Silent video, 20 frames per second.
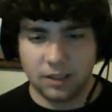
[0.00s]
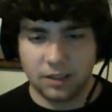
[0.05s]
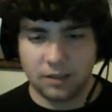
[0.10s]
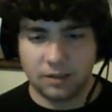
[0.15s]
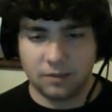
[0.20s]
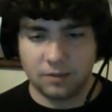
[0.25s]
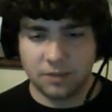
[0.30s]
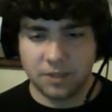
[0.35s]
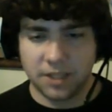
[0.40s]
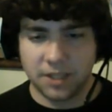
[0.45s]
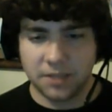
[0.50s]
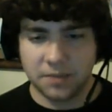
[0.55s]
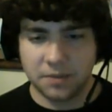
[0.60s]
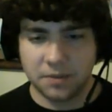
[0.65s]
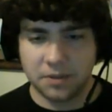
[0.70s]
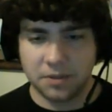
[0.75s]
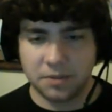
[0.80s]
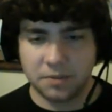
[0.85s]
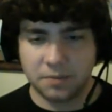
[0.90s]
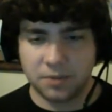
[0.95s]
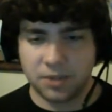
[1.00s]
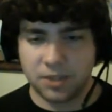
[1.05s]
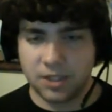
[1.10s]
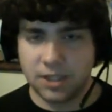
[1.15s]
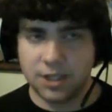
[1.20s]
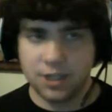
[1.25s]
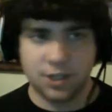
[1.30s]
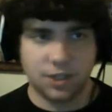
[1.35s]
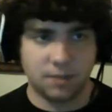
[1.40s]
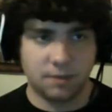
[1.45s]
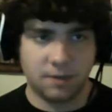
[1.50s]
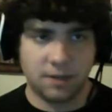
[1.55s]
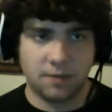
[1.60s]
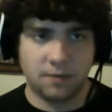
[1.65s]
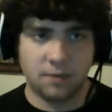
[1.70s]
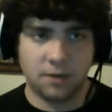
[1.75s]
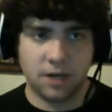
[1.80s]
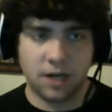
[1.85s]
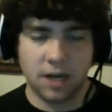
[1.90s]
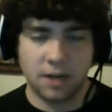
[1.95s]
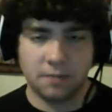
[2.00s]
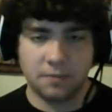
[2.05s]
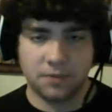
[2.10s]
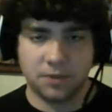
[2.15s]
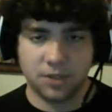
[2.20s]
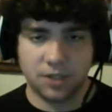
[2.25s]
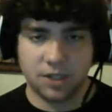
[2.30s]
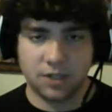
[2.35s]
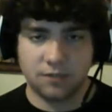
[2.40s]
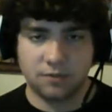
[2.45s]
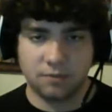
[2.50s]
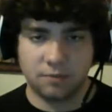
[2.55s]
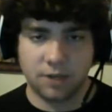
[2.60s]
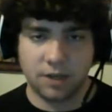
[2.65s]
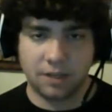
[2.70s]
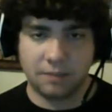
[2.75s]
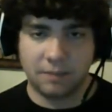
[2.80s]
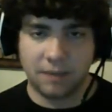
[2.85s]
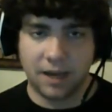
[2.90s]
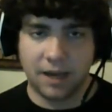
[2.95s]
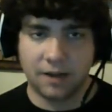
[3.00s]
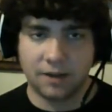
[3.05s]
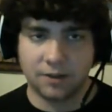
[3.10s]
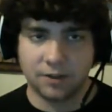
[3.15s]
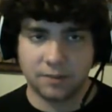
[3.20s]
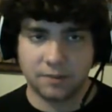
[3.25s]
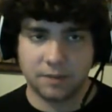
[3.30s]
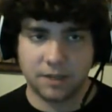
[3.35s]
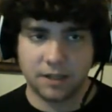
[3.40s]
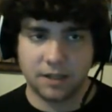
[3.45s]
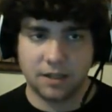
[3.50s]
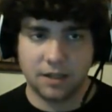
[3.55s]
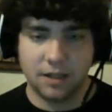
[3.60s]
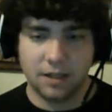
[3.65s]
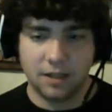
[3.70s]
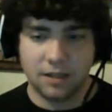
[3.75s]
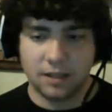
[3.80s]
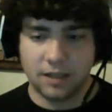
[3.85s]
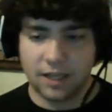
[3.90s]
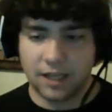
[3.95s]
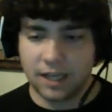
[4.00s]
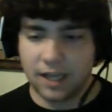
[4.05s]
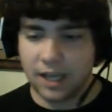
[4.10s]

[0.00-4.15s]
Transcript: well, I guess we'll lose prestige. I mean, we're getting prestige from winning battles, but, like,